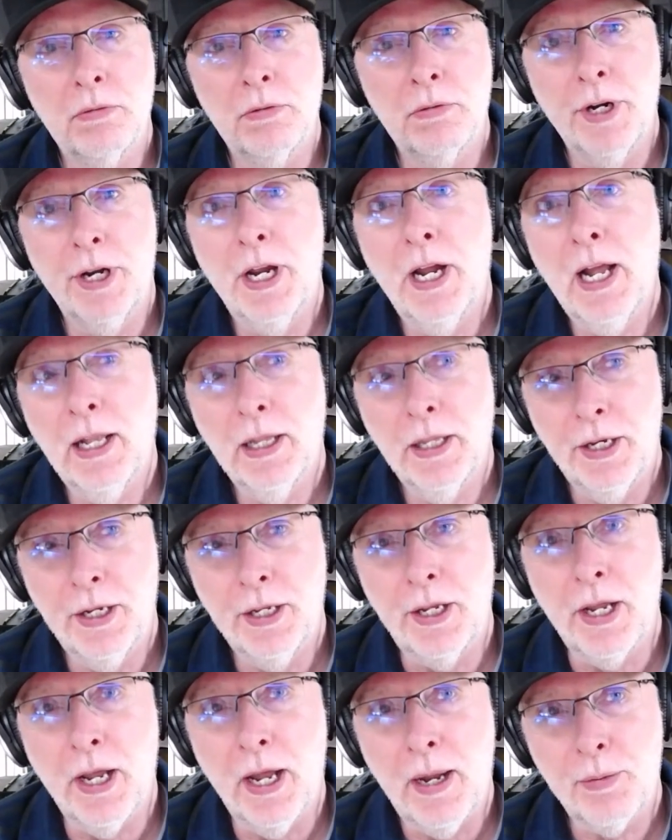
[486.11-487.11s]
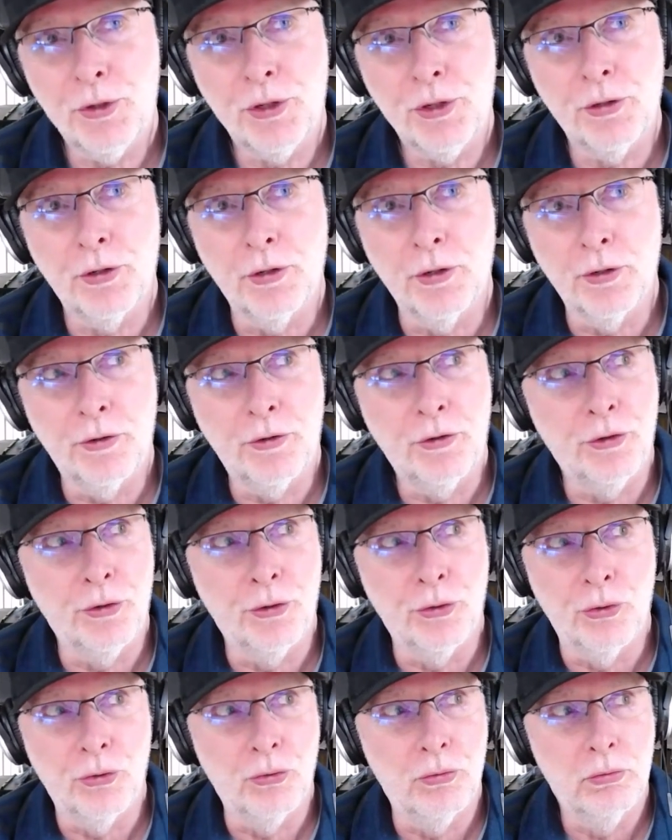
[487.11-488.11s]
reality capture
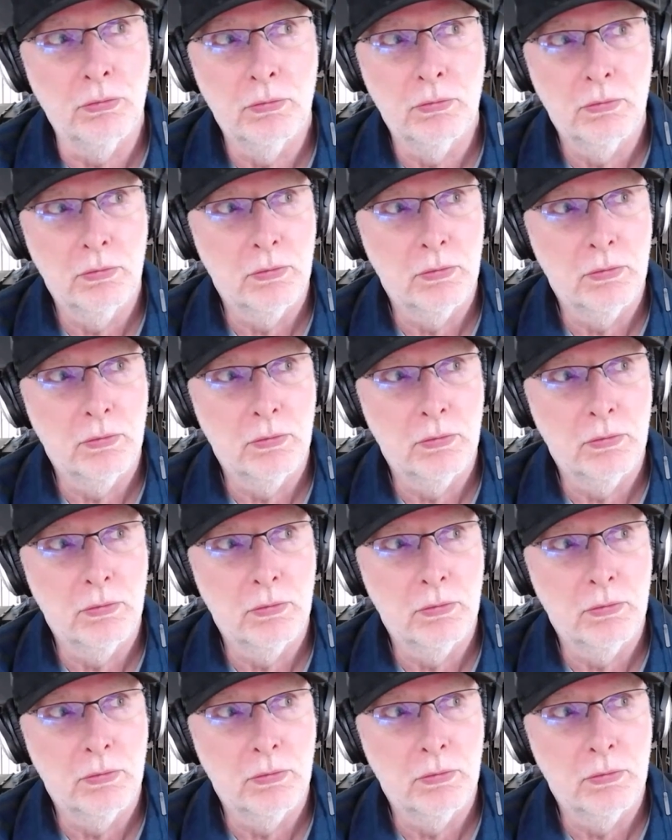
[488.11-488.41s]
to,